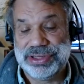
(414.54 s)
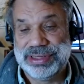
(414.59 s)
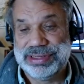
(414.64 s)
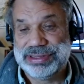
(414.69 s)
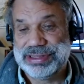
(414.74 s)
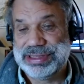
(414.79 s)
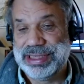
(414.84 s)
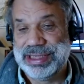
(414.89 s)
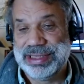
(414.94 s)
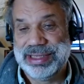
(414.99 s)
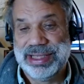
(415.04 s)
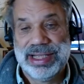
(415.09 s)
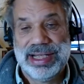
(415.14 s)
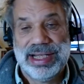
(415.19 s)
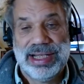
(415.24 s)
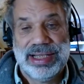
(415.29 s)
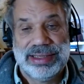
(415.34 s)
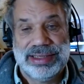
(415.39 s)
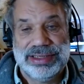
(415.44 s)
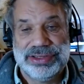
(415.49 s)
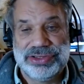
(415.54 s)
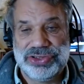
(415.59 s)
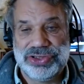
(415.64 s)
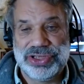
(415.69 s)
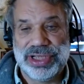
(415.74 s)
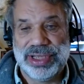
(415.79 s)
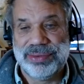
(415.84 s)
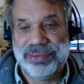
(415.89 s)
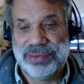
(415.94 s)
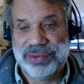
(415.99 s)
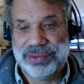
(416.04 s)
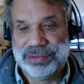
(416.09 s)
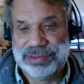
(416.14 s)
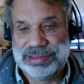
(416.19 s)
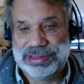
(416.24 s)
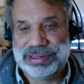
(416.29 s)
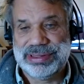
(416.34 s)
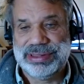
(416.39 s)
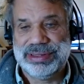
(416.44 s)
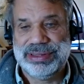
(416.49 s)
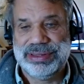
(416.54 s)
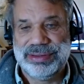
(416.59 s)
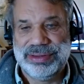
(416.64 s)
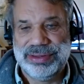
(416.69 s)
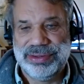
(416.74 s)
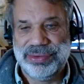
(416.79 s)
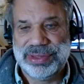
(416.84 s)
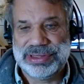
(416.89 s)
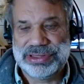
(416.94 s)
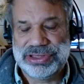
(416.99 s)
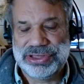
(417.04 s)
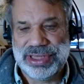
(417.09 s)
is that these generals, U.S.